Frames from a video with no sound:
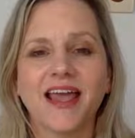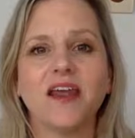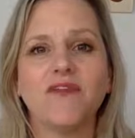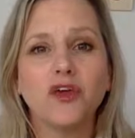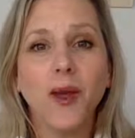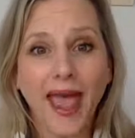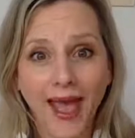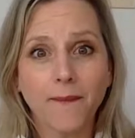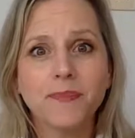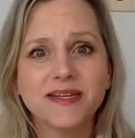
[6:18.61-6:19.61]
And if you
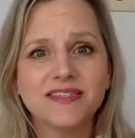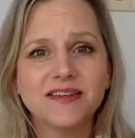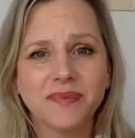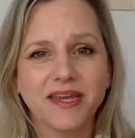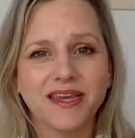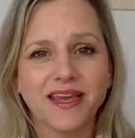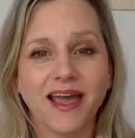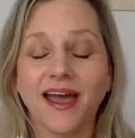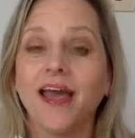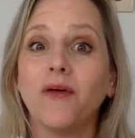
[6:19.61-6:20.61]
happen to
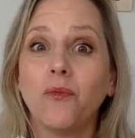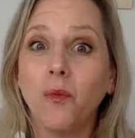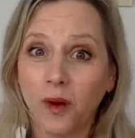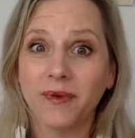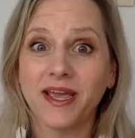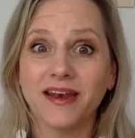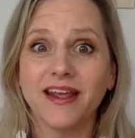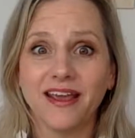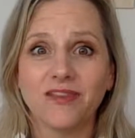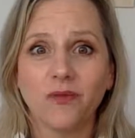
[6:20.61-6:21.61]
be a woman
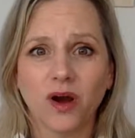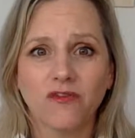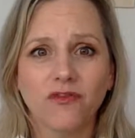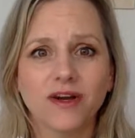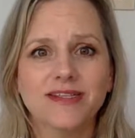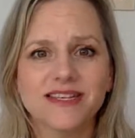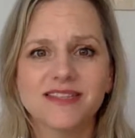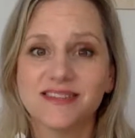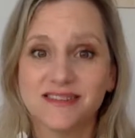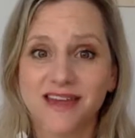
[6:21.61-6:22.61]
in the workforce,
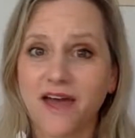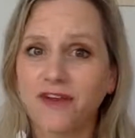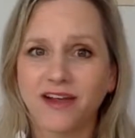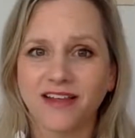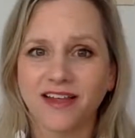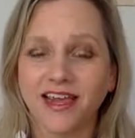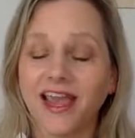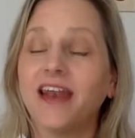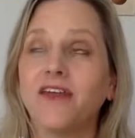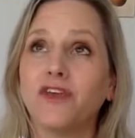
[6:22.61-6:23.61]
it's definitely,
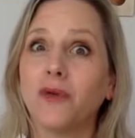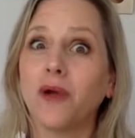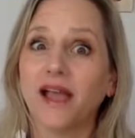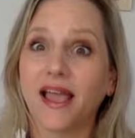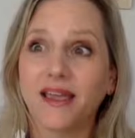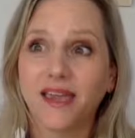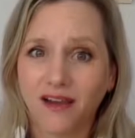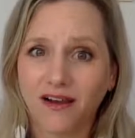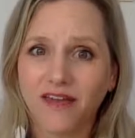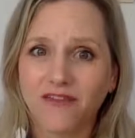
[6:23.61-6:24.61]
and if you are a
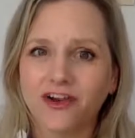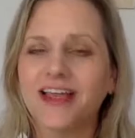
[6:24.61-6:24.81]
caregiver,